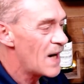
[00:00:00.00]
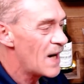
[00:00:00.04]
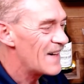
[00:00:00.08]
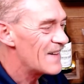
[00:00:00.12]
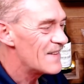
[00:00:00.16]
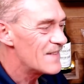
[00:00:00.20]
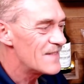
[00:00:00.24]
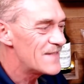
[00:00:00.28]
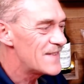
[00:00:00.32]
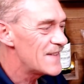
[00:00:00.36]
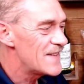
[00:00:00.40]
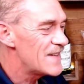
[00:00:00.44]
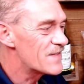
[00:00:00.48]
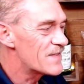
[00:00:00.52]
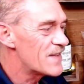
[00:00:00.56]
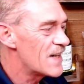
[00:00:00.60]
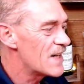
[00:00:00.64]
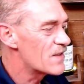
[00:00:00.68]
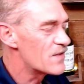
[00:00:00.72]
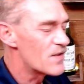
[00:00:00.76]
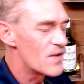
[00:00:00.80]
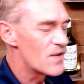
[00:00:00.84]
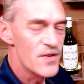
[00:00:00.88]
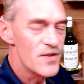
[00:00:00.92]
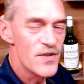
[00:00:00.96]
these
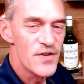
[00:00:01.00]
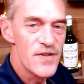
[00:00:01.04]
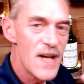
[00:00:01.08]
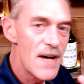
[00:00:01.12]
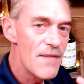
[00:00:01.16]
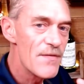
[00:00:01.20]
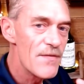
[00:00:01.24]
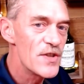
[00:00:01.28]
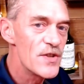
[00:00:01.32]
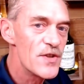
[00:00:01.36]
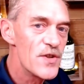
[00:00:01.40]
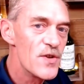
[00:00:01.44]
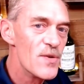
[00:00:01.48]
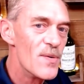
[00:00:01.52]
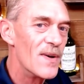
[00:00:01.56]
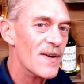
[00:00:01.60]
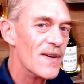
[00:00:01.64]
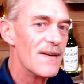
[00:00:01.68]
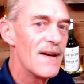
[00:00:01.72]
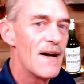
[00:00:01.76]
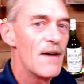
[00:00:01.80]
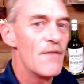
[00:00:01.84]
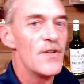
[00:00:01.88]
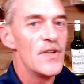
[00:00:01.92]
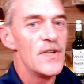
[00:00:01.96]
things are $7 to
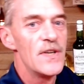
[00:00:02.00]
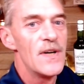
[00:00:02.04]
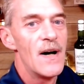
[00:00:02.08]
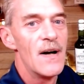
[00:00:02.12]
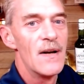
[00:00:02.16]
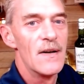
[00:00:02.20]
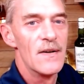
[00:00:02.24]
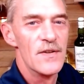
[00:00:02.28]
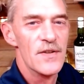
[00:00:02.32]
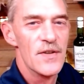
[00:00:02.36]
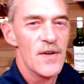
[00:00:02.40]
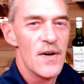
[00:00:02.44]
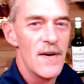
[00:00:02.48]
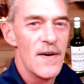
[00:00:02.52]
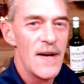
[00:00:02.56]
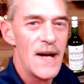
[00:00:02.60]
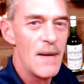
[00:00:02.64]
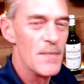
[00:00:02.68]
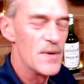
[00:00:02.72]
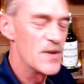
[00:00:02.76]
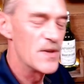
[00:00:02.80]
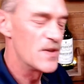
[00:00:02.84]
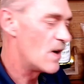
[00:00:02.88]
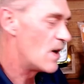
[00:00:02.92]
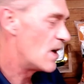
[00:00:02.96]
$11 on
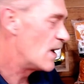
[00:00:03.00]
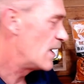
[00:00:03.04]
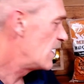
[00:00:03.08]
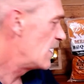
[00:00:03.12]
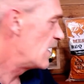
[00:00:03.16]
Amazon.